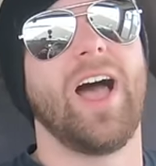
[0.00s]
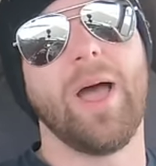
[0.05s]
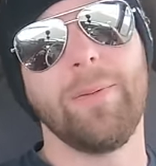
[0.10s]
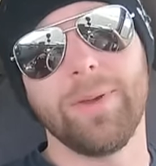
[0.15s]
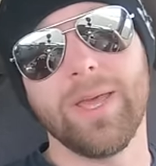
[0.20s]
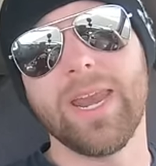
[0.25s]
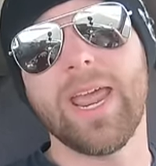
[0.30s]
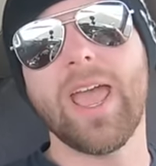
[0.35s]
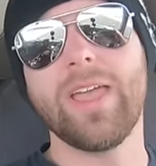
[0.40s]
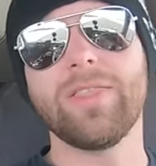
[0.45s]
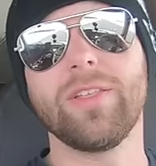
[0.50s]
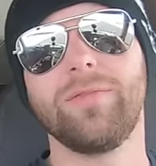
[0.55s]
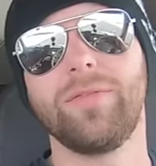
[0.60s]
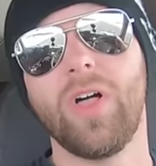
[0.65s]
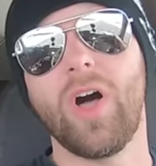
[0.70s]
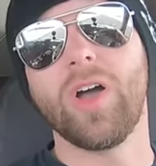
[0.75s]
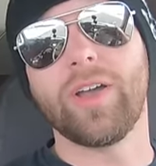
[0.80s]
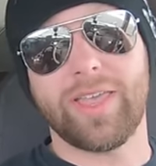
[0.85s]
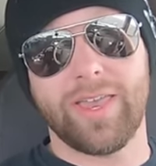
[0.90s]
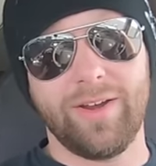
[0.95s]
I'm going to end the
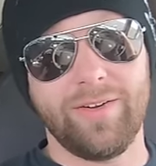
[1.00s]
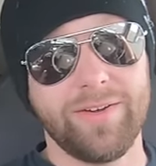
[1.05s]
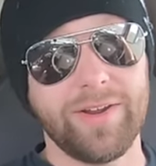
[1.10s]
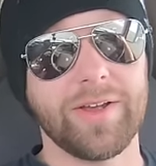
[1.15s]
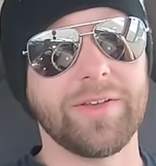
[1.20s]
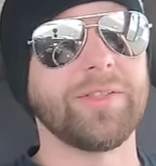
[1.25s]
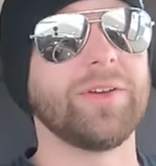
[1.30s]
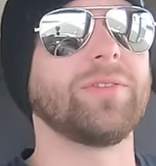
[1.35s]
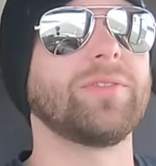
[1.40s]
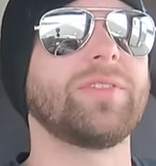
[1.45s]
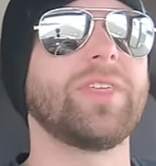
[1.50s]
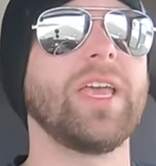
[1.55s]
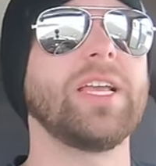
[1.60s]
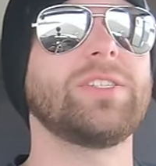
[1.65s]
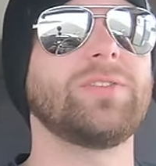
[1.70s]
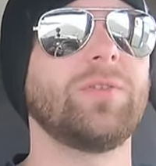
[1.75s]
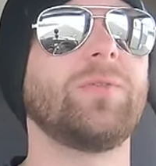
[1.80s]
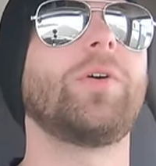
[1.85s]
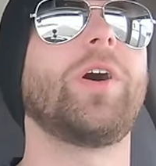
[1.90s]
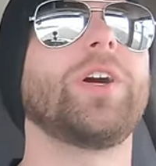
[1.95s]
vlog here now, though.
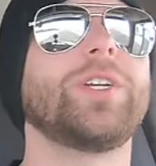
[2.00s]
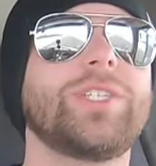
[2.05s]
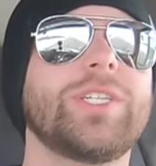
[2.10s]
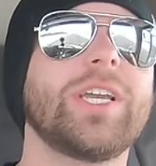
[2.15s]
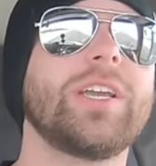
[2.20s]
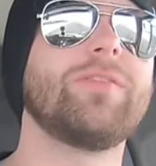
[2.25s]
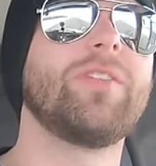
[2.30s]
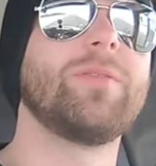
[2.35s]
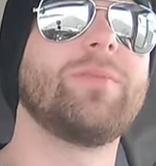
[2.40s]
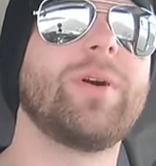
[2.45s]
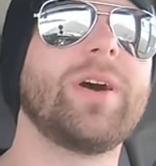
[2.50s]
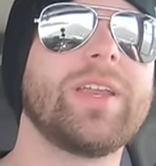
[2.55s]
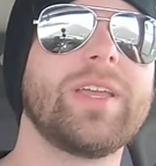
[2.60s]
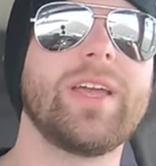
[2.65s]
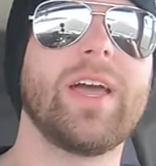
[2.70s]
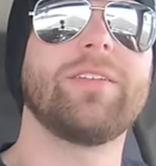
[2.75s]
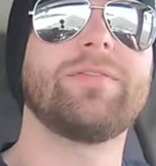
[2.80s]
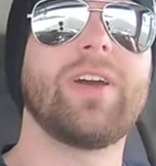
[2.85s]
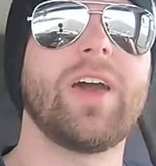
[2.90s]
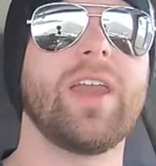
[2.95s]
Thanks for watching,
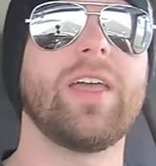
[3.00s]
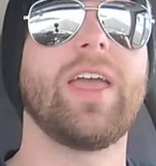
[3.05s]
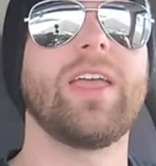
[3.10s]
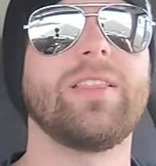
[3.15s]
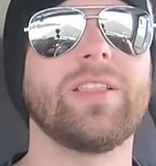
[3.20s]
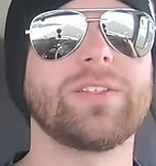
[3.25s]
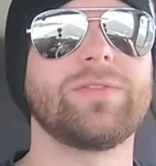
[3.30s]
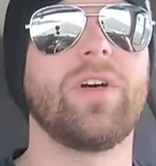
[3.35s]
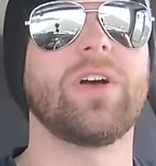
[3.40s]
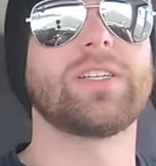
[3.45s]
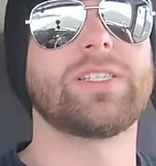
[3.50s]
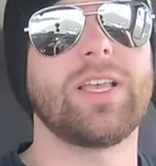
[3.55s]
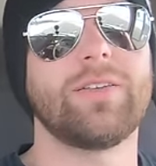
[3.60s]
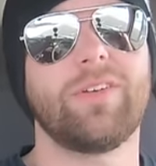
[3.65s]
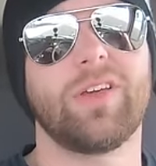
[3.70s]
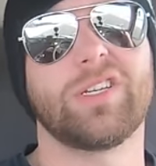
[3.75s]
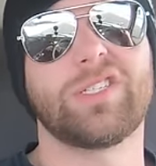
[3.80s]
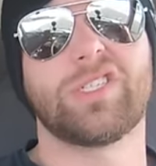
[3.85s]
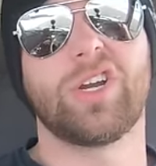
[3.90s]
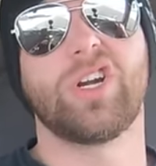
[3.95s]
everybody. I've got to end this vlog because
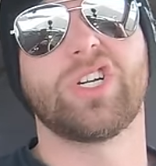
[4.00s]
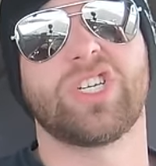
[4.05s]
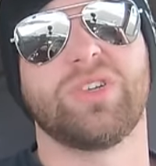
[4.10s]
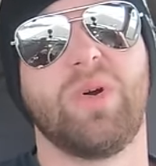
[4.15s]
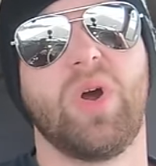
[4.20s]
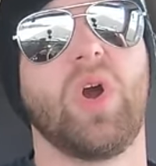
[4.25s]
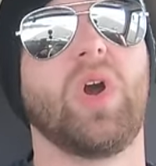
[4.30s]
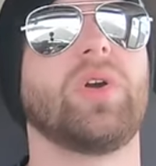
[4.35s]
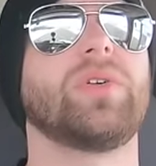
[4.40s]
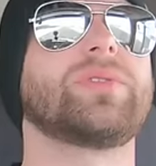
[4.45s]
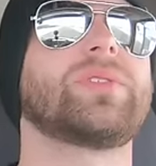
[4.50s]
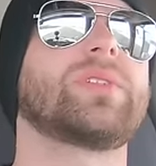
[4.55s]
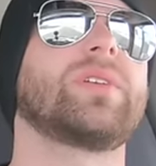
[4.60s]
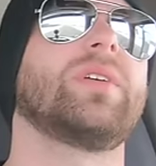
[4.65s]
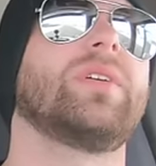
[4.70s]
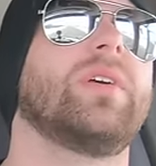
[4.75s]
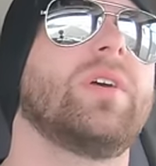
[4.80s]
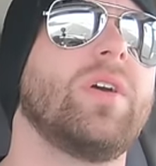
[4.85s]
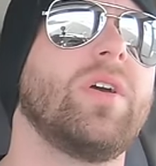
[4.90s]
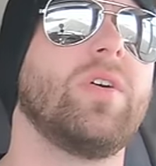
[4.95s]
I've got to start tomorrow's.
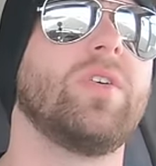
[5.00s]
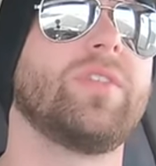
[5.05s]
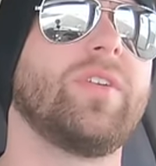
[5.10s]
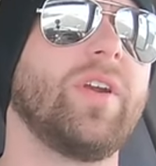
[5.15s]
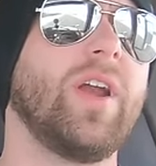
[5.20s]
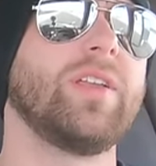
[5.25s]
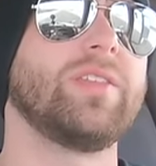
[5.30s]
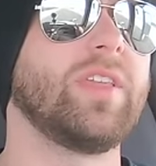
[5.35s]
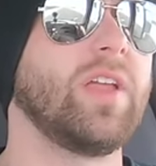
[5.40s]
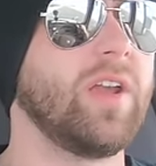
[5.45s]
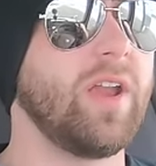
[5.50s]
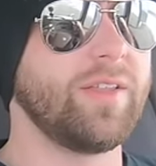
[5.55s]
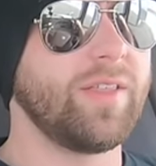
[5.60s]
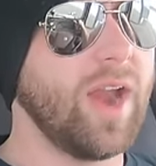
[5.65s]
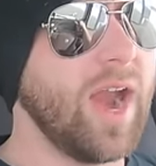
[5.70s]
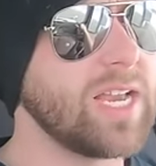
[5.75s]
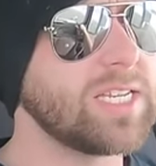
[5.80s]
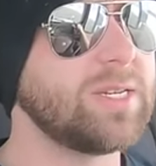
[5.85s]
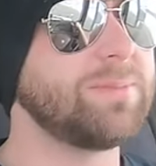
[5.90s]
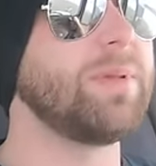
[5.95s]
There, there,
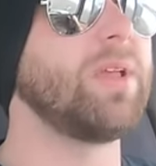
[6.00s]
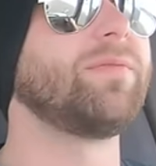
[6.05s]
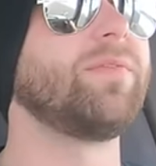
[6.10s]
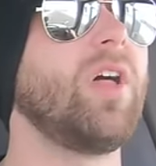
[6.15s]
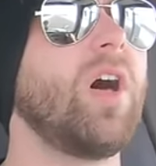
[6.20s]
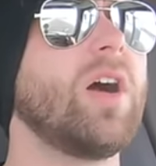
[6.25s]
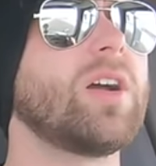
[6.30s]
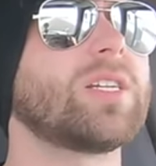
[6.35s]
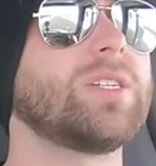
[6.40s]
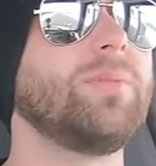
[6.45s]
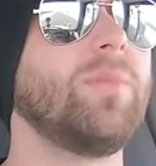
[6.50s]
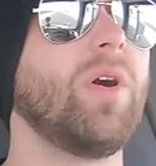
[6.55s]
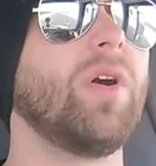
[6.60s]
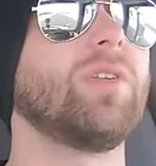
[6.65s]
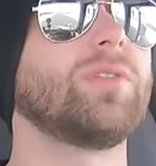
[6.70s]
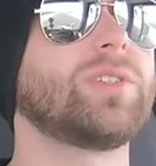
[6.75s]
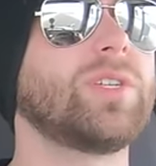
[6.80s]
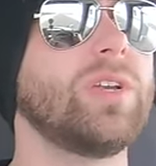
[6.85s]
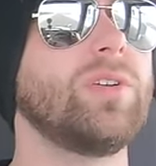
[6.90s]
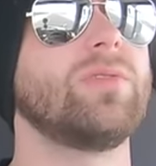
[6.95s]
there has to be a vlog
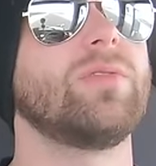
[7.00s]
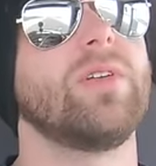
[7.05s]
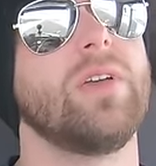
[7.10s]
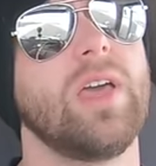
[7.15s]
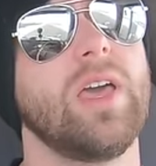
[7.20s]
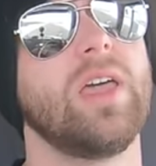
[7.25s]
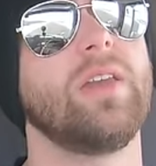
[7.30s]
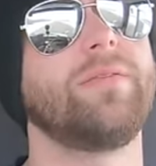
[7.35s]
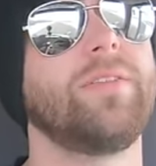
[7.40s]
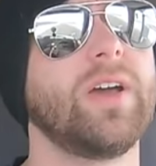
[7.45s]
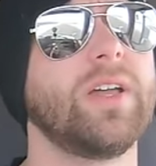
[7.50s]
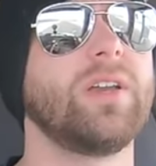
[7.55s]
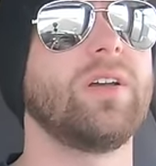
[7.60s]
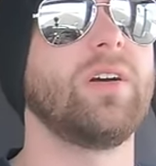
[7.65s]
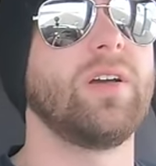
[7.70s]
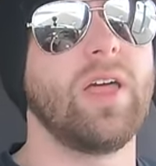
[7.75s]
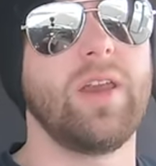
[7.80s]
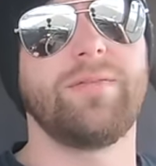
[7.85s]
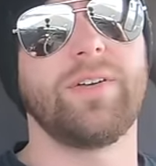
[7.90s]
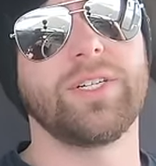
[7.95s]
tomorrow, too. And if I
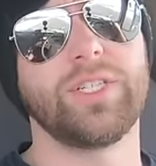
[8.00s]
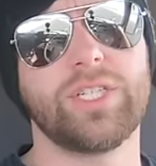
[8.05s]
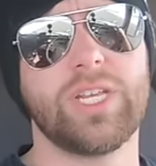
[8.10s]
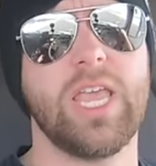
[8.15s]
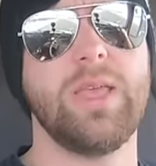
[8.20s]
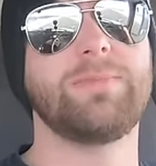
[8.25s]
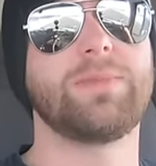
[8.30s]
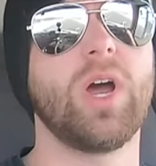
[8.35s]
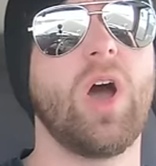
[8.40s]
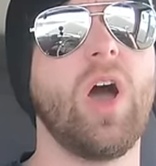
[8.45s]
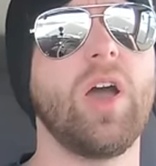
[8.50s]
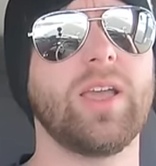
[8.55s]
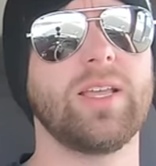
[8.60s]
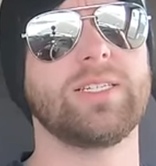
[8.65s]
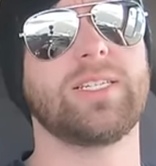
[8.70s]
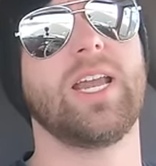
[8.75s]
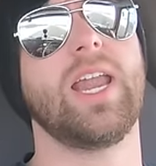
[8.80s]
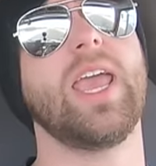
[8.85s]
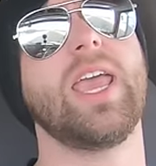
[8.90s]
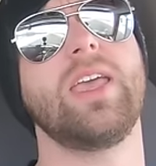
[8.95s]
don't, and if I just keep
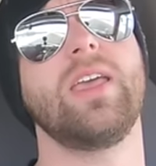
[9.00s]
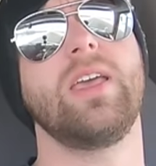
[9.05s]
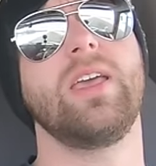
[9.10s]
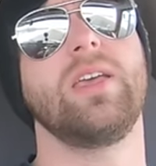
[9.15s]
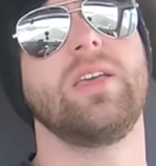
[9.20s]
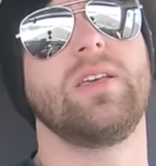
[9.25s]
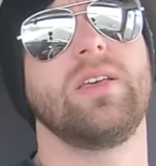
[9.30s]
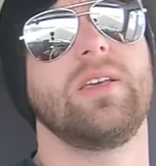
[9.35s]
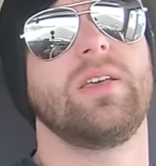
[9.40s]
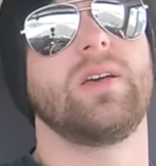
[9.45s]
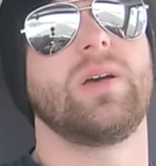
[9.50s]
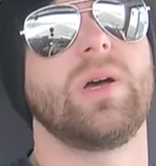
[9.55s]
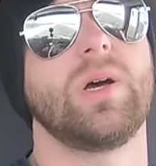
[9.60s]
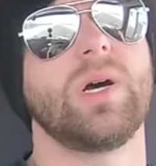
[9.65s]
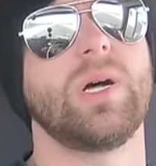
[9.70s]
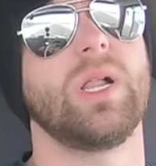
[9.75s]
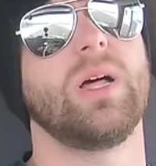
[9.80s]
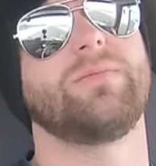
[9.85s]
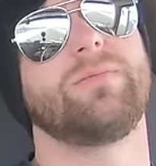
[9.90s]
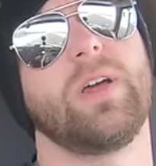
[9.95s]
talking today,
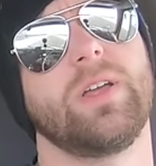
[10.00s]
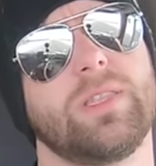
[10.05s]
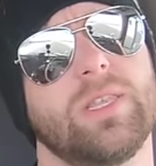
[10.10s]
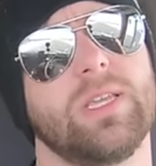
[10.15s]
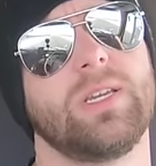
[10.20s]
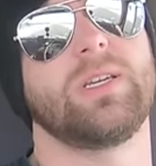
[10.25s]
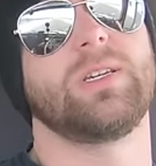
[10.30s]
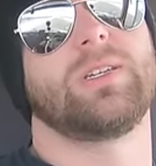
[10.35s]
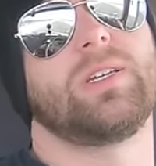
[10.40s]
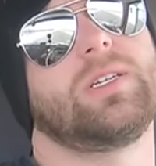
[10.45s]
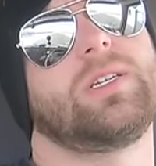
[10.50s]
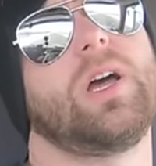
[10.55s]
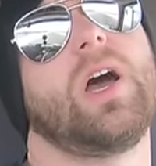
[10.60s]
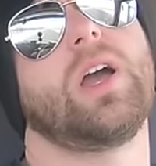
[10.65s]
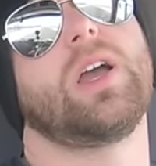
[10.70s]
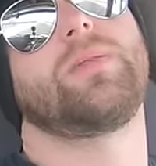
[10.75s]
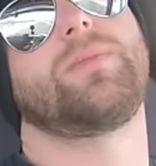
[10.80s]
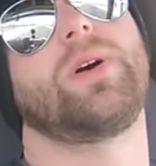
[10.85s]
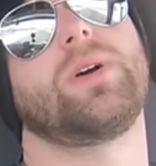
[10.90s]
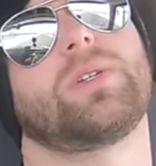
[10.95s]
I'll have nothing to
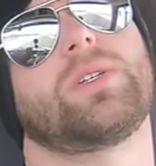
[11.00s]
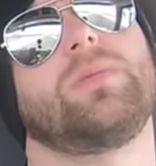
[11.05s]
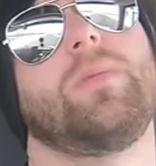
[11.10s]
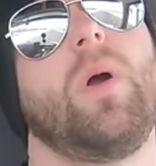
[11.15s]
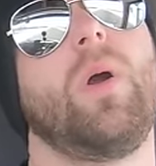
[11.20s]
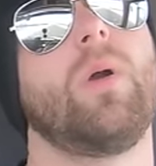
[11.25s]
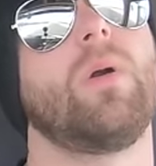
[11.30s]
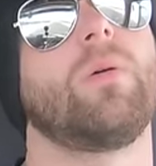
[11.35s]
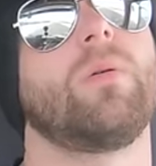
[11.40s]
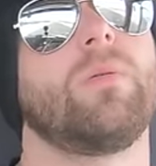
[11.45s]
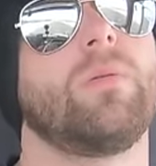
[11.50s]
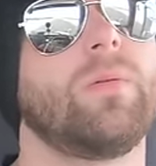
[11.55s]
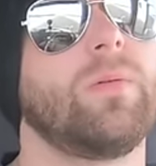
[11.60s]
talk about tomorrow.